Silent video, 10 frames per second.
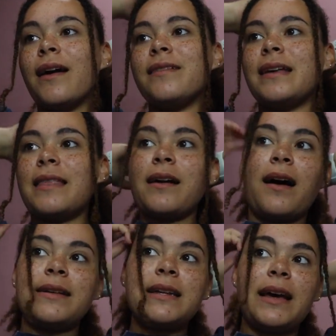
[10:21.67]
because like that
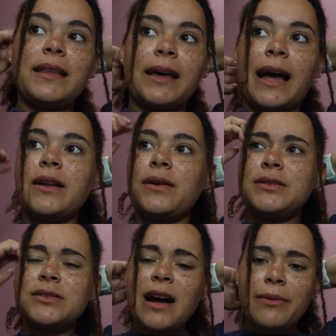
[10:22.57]
content, like I
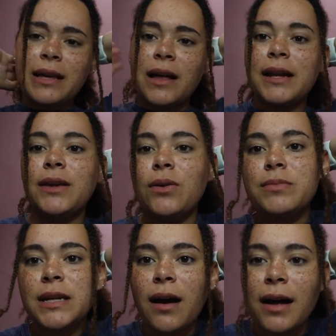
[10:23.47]
noticed there's not really a lot of
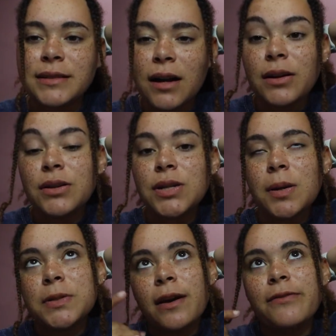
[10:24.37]
UMD content on
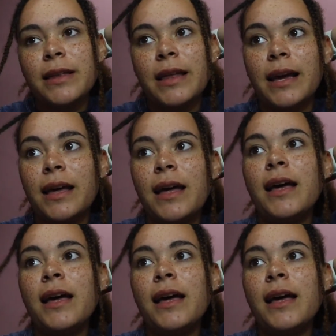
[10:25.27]
YouTube, so I feel like